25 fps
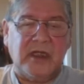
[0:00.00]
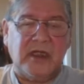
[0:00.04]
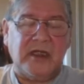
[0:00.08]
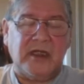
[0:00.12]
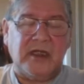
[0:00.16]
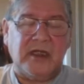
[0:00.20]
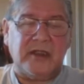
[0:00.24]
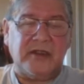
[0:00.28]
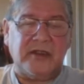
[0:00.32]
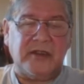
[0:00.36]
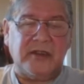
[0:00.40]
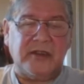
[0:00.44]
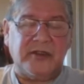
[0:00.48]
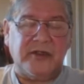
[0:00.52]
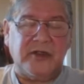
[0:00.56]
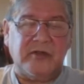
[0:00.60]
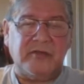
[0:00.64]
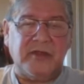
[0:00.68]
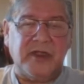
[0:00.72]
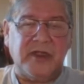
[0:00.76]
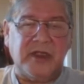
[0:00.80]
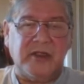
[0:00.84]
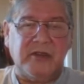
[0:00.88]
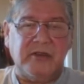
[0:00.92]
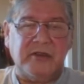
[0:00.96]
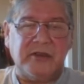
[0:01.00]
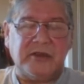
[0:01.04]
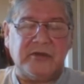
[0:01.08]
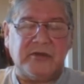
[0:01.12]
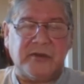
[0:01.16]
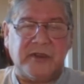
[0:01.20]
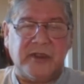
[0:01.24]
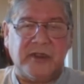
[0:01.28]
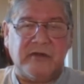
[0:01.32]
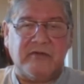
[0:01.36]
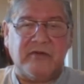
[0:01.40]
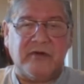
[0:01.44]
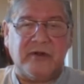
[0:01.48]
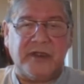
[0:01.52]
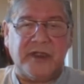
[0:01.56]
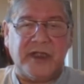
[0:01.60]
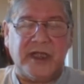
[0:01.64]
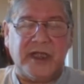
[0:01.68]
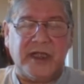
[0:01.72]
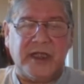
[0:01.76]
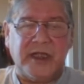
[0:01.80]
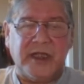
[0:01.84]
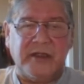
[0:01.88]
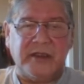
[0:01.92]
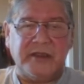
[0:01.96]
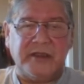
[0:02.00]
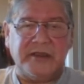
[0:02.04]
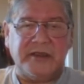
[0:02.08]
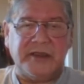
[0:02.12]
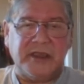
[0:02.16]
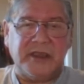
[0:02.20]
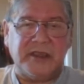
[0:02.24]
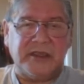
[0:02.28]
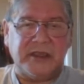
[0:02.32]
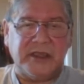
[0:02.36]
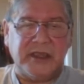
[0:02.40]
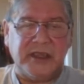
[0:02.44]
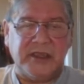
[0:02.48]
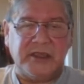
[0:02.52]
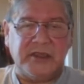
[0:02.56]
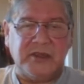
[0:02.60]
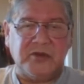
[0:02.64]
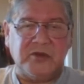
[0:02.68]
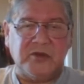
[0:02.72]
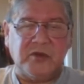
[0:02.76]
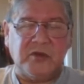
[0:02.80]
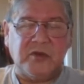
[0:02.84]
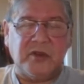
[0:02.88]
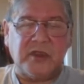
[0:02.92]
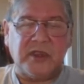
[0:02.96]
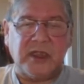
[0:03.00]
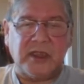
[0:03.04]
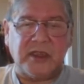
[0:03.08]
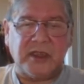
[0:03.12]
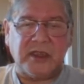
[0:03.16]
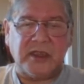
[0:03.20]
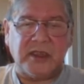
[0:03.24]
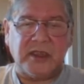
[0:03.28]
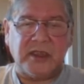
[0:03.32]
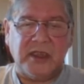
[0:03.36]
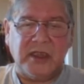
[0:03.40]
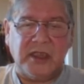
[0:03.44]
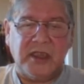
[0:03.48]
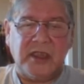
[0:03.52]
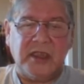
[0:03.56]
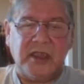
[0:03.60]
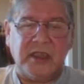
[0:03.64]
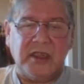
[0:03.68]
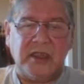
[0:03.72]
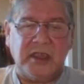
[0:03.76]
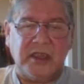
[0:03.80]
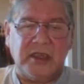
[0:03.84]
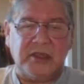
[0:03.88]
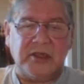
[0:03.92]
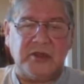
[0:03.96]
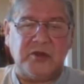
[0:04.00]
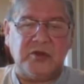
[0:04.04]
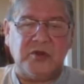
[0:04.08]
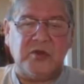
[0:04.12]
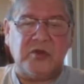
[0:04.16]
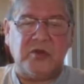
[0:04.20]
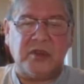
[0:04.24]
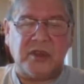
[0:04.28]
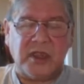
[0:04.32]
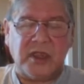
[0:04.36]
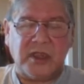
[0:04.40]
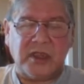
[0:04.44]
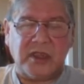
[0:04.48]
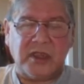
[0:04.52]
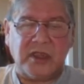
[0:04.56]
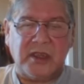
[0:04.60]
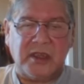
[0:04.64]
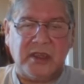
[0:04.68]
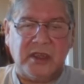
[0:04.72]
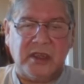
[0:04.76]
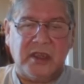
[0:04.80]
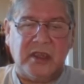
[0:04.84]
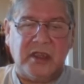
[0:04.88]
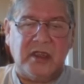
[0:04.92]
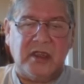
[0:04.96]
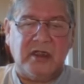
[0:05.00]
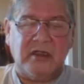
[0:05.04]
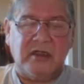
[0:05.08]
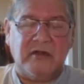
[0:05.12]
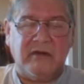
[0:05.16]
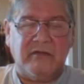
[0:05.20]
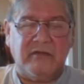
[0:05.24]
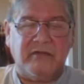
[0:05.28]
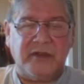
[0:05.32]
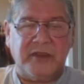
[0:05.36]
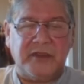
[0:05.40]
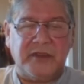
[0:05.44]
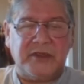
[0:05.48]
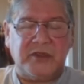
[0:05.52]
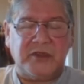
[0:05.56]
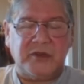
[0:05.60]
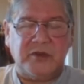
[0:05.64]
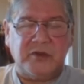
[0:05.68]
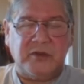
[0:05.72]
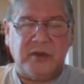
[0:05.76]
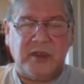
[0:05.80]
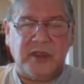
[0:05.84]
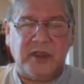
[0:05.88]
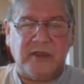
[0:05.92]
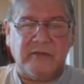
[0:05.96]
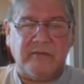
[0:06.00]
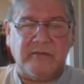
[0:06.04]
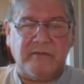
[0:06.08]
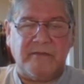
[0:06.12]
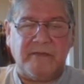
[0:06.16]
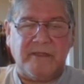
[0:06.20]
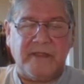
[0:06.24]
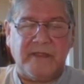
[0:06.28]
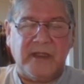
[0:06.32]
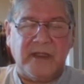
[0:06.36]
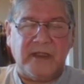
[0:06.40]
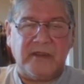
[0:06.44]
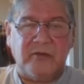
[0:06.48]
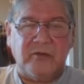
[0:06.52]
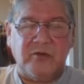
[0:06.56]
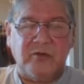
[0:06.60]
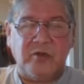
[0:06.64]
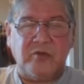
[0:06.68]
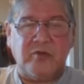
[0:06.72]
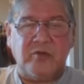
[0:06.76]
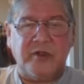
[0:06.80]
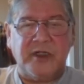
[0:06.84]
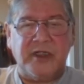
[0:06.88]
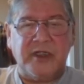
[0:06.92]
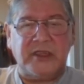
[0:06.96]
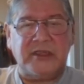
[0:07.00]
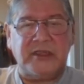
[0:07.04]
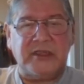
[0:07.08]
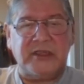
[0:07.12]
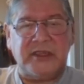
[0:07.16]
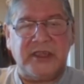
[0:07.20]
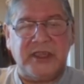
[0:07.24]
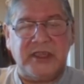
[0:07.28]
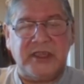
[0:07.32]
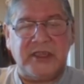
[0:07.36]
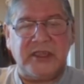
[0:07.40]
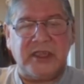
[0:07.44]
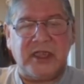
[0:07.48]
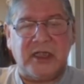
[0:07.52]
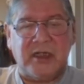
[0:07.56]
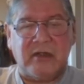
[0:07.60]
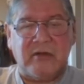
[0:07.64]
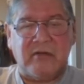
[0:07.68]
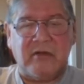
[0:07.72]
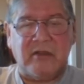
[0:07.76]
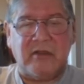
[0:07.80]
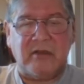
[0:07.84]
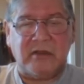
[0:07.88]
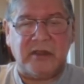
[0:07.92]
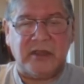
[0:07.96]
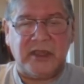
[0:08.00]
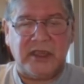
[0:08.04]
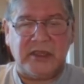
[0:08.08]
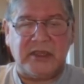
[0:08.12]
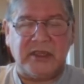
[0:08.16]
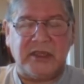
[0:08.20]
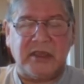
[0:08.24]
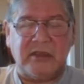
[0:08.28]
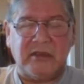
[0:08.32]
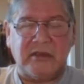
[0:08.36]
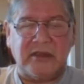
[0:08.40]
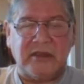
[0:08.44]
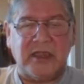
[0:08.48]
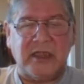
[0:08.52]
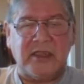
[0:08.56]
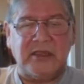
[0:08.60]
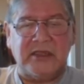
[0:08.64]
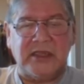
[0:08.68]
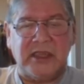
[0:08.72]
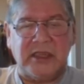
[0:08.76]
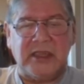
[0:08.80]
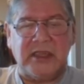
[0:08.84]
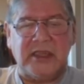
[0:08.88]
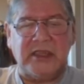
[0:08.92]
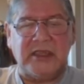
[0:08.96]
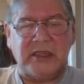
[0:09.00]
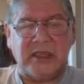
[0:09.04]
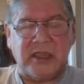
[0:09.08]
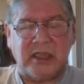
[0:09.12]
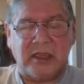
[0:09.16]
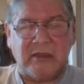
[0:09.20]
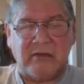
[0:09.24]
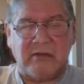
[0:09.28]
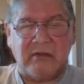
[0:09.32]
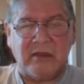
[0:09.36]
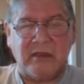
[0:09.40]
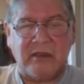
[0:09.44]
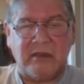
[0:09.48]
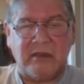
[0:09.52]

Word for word: Another term to use for, for that energy is kishuguogak. Kishuguogak refers to uh, the root word is kishigao. Kishigao, danshi kishigao.